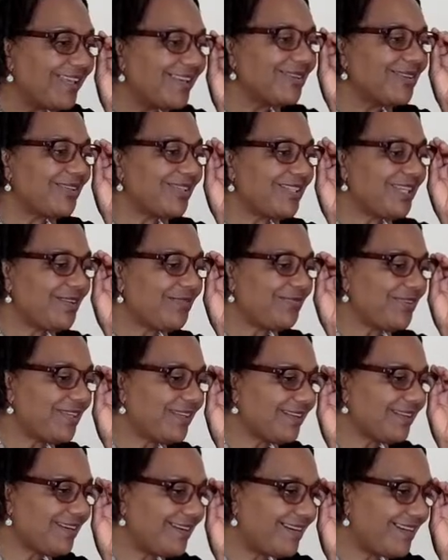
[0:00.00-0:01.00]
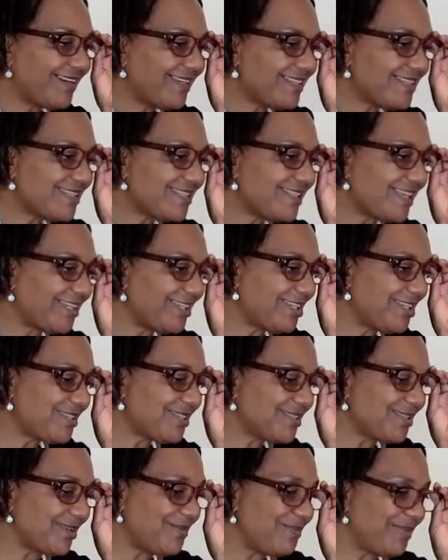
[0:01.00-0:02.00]
Good evening, guys. Thank you
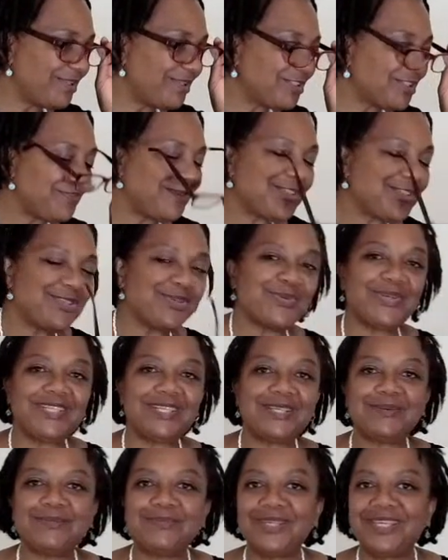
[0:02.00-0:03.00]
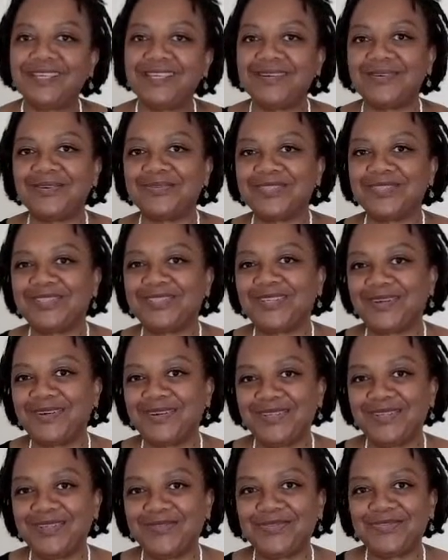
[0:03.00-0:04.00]
so much for joining me on the
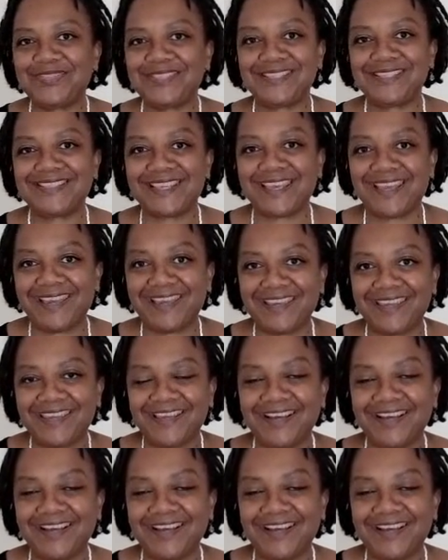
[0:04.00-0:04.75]
live today.